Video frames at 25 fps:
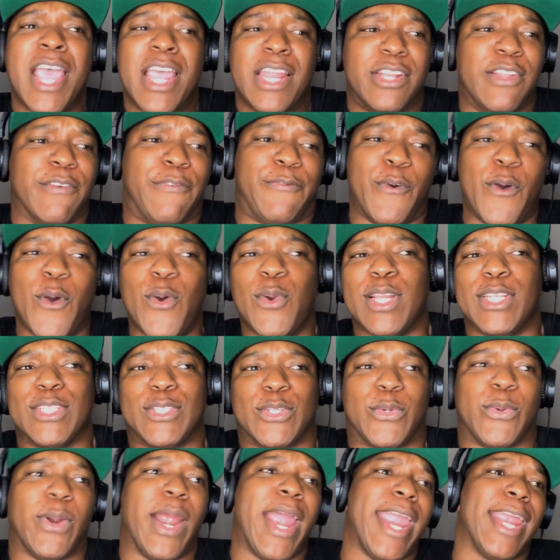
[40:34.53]
The food is
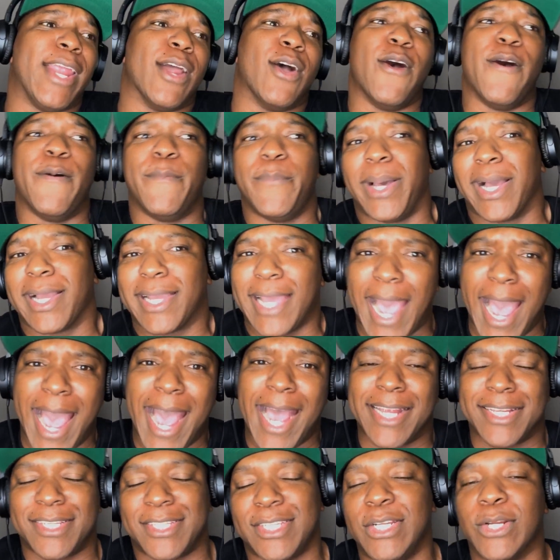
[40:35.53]
great. Oh my
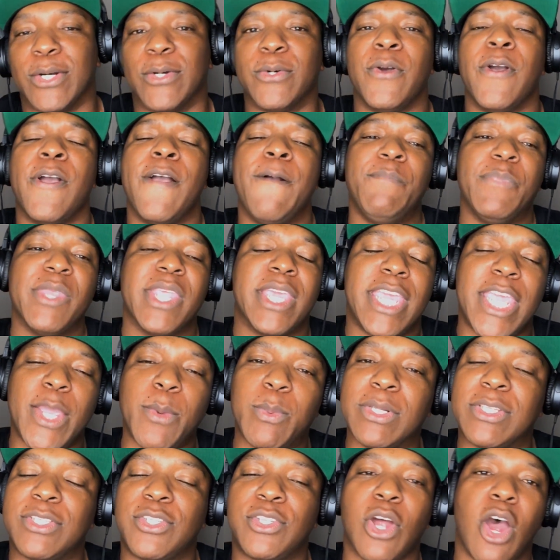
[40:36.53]
gosh, you know, he
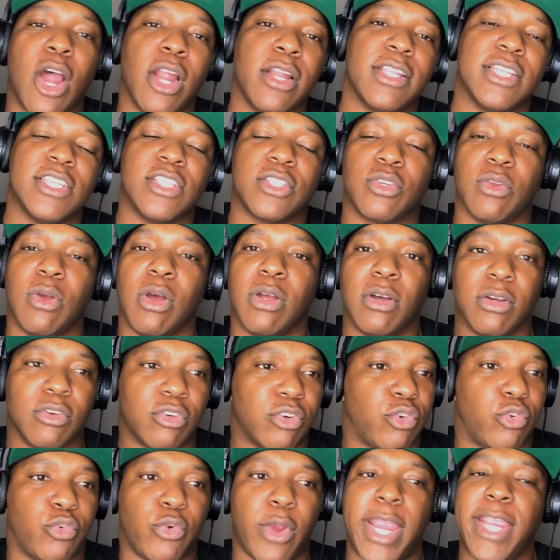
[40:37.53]
would start this
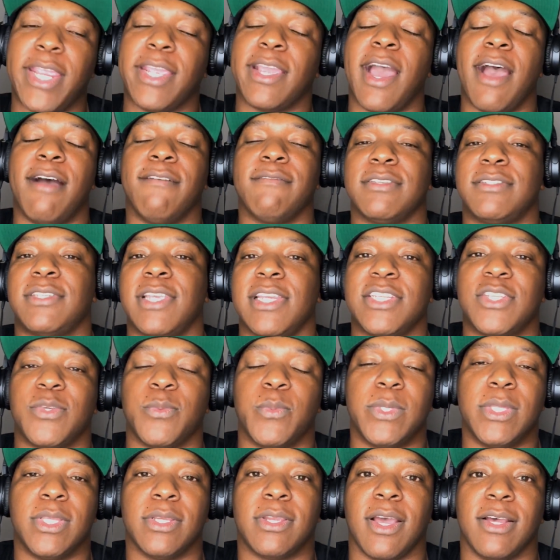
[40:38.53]
great conversation
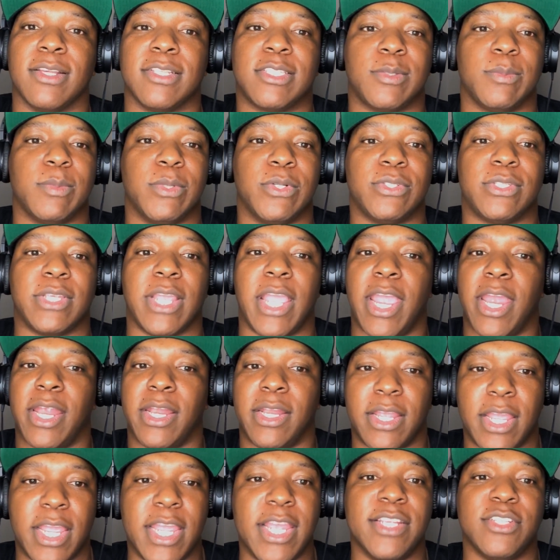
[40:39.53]
with the customers, and
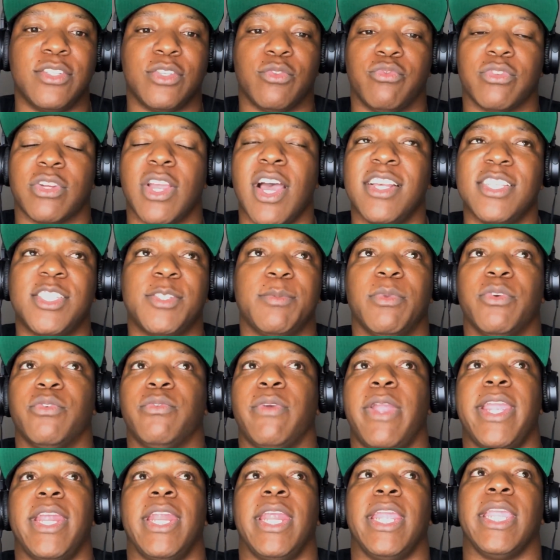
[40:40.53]
his customer
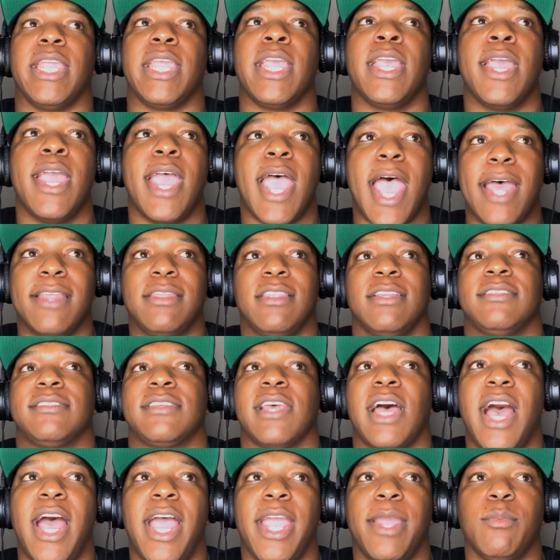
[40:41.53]
rating at the
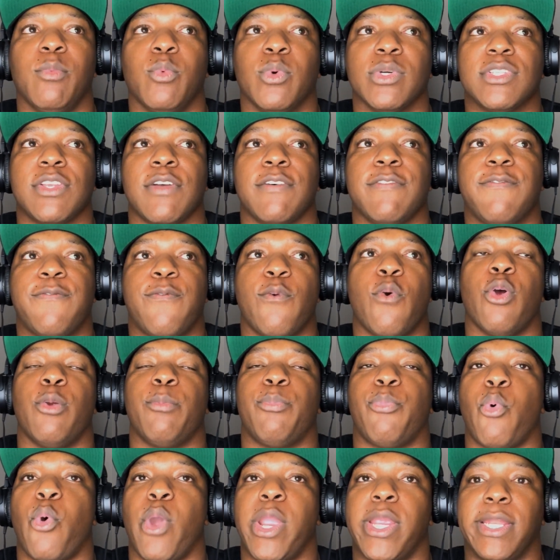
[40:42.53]
time was a
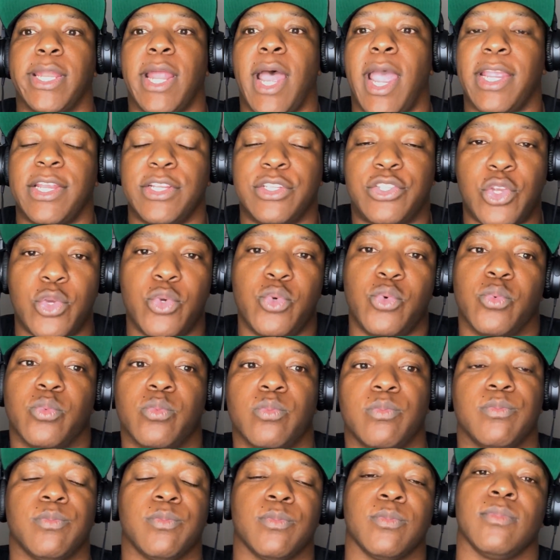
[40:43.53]
4.92.
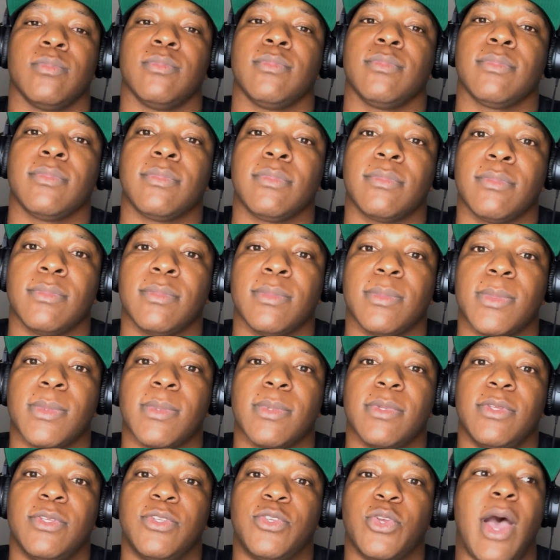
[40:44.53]

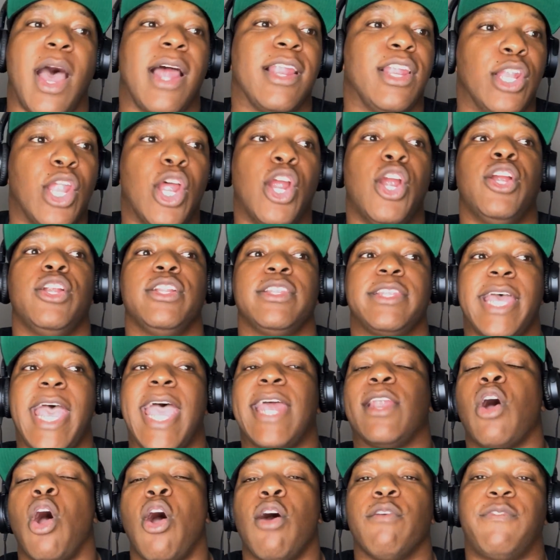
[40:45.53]
So I learned
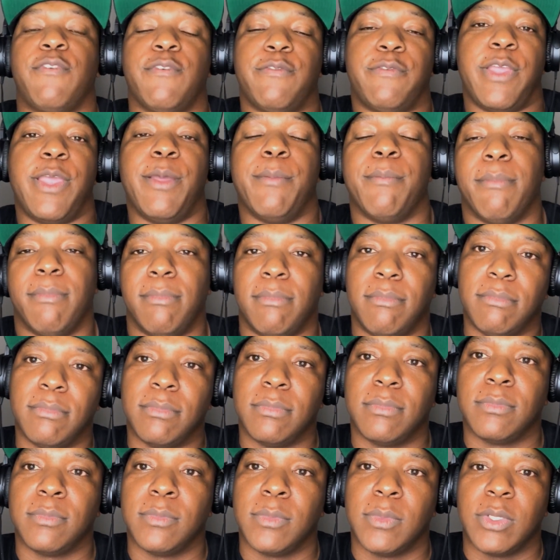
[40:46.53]
that off of him,
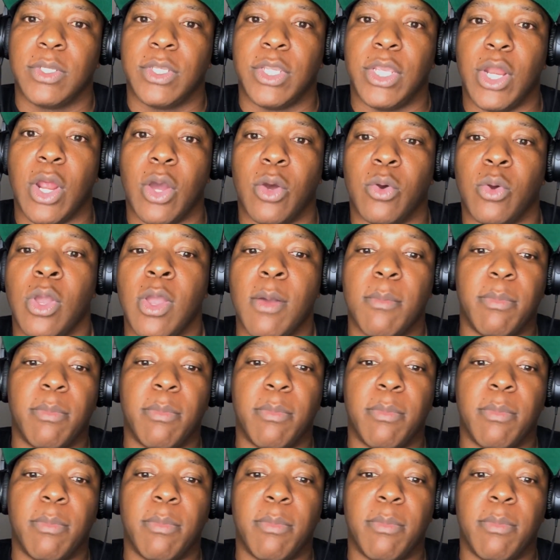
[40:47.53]
you know.